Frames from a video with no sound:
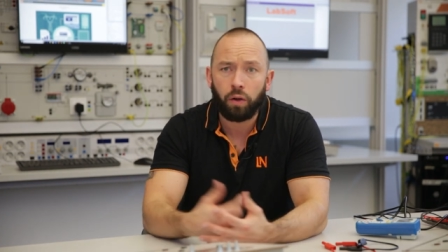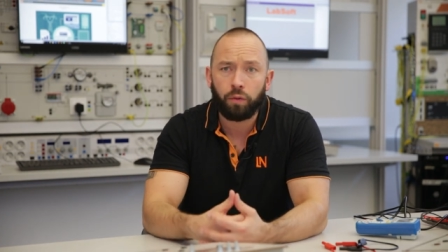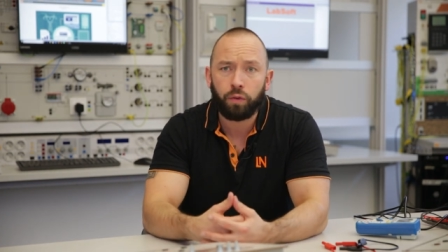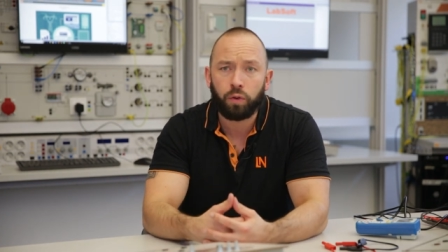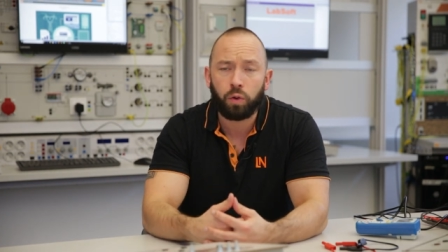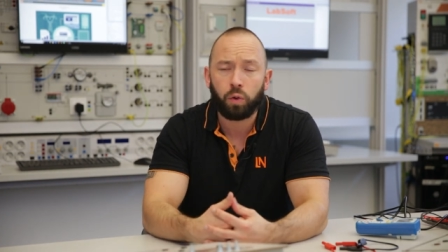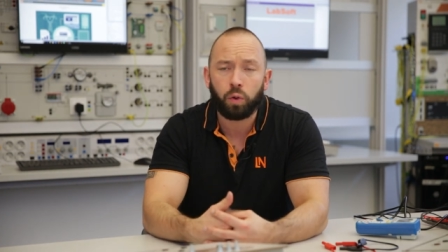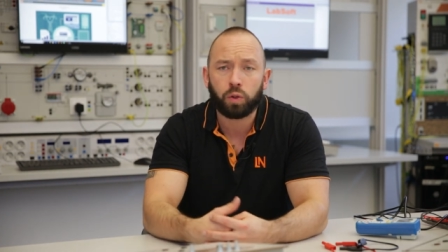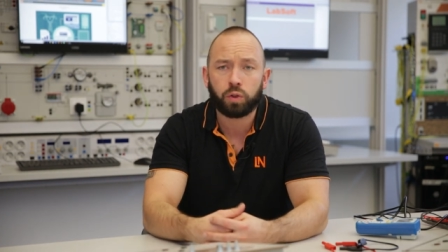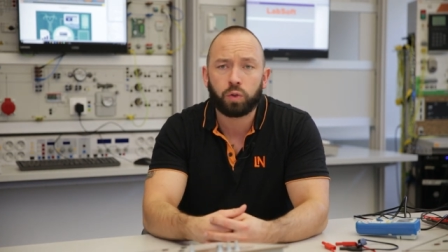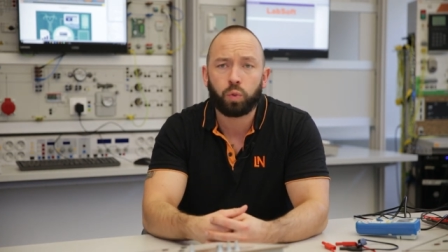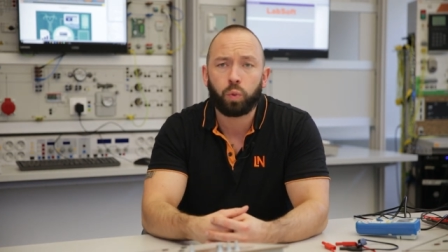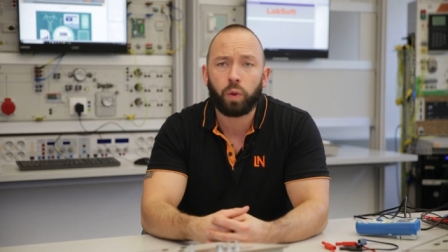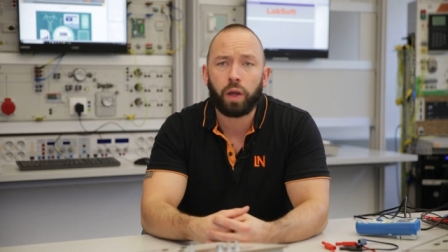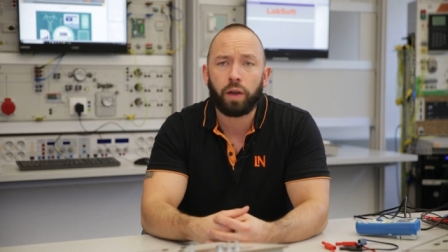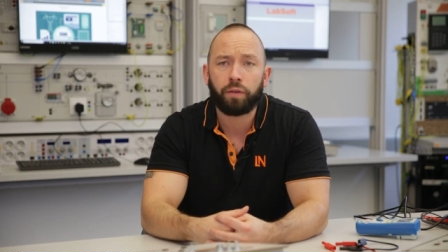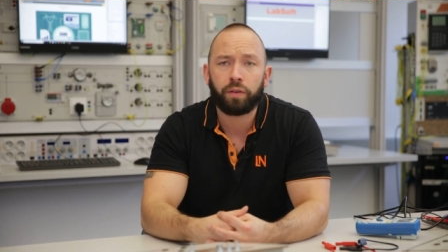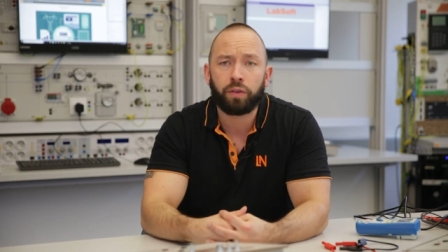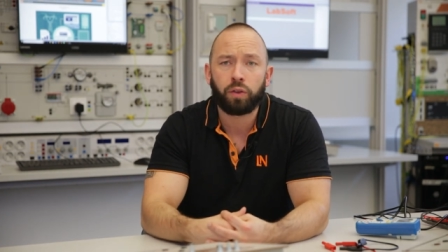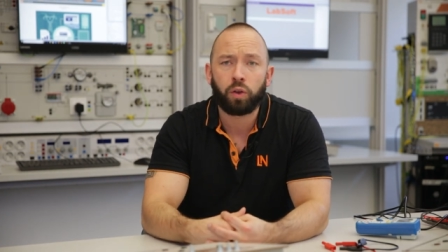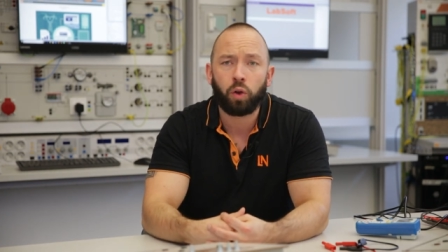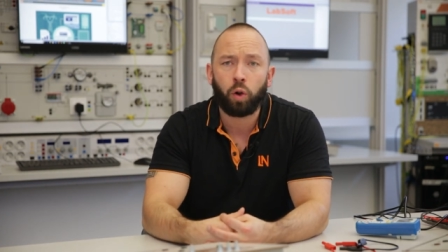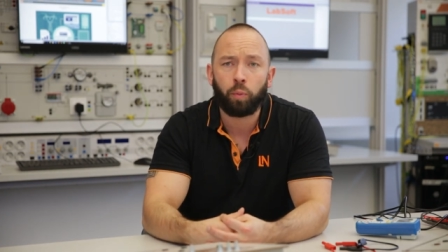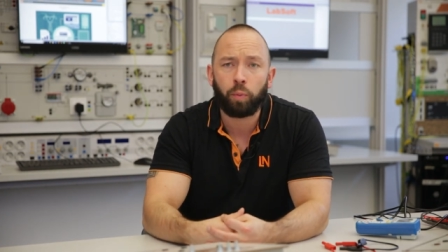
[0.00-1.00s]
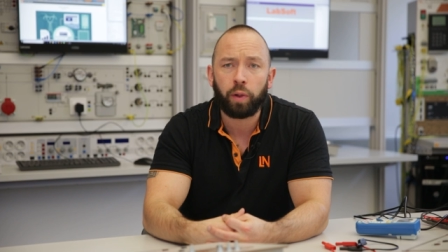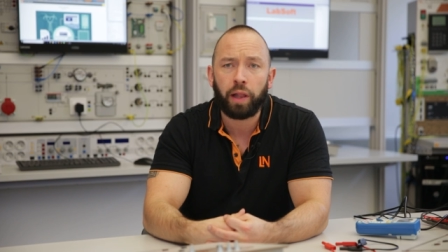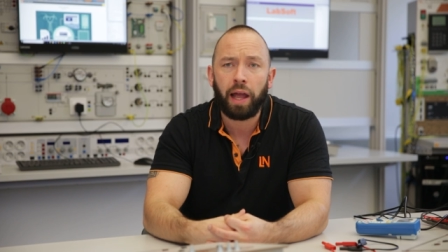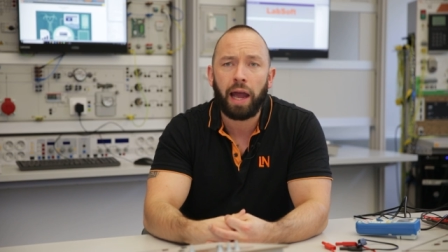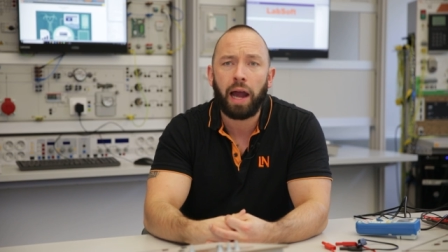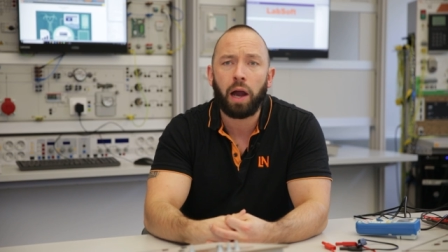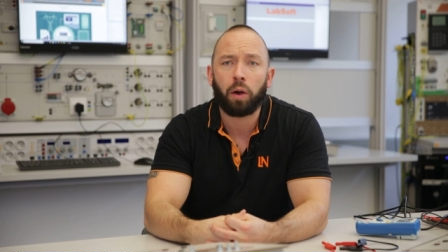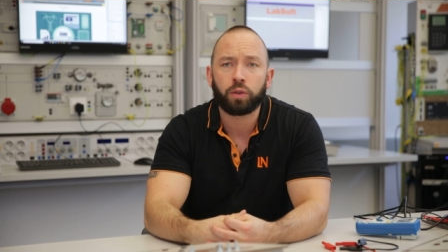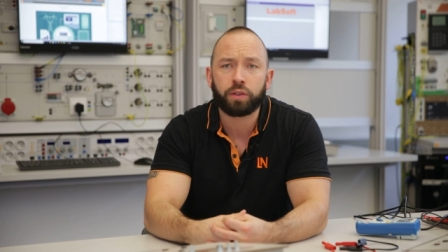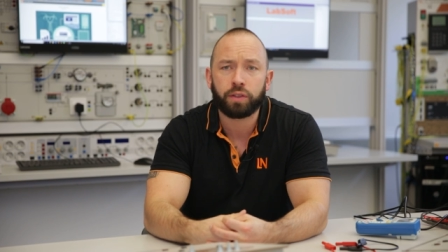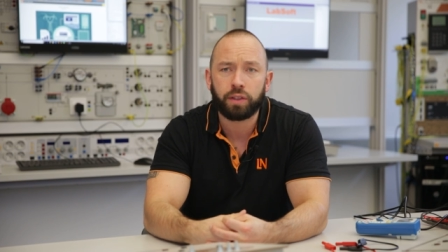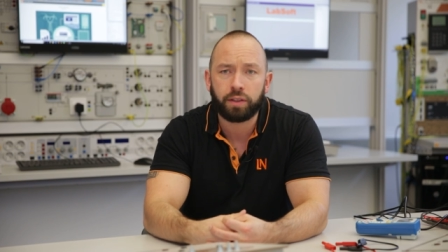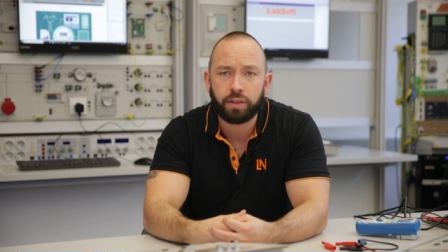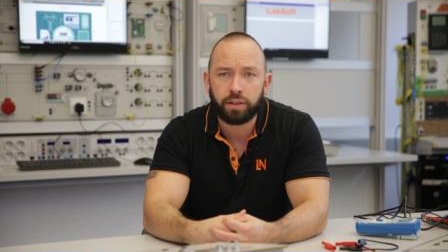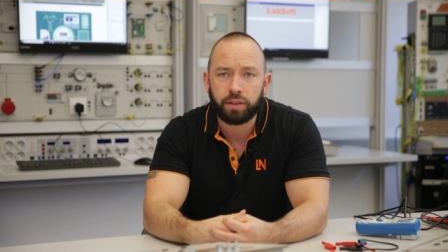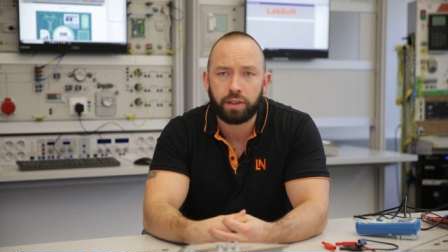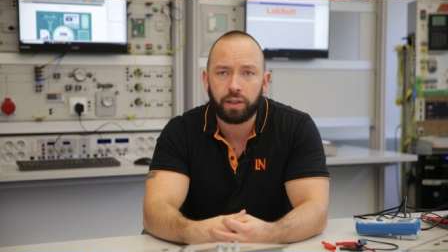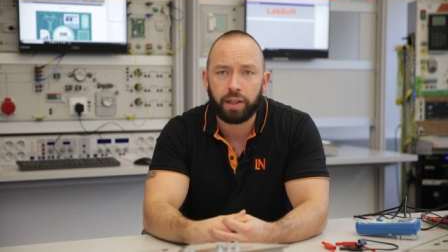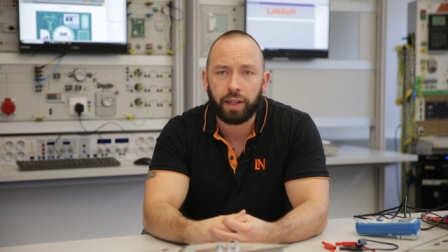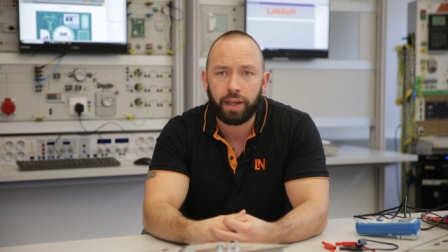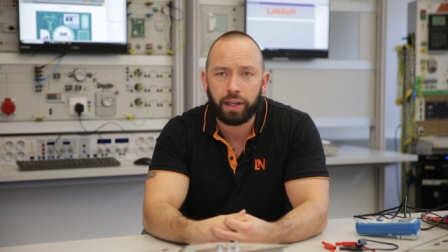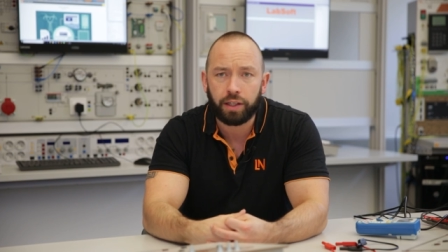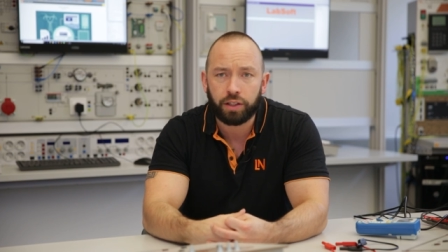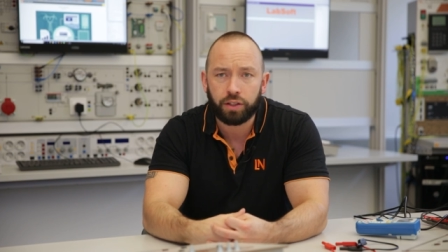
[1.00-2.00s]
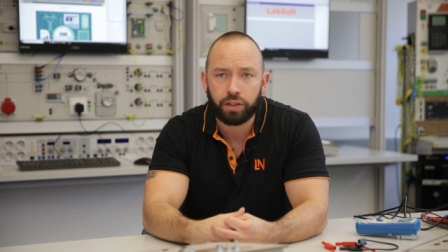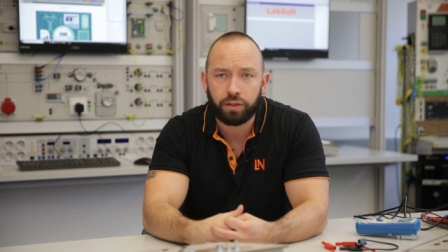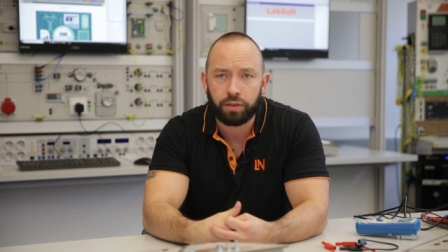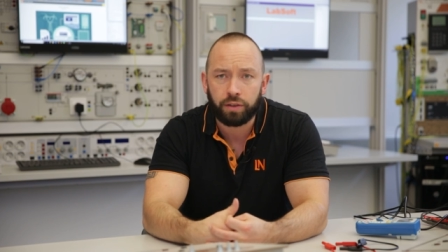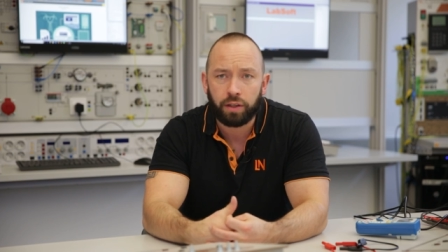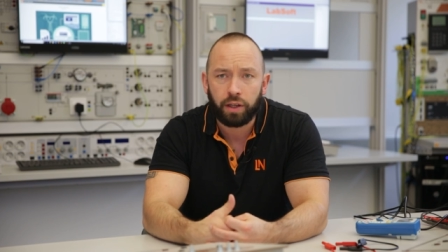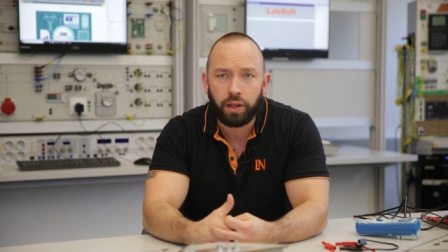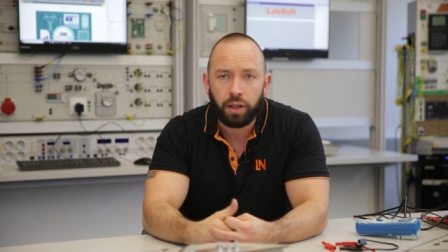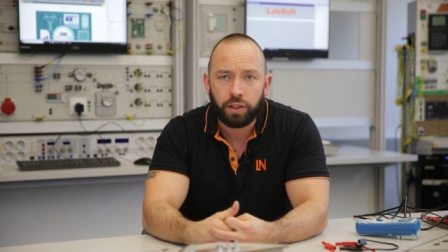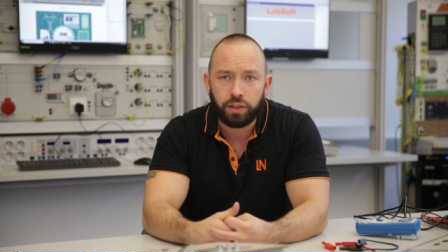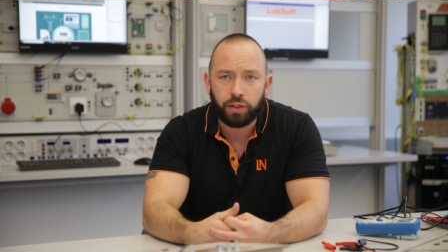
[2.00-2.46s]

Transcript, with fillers: of course we have a normal house installation.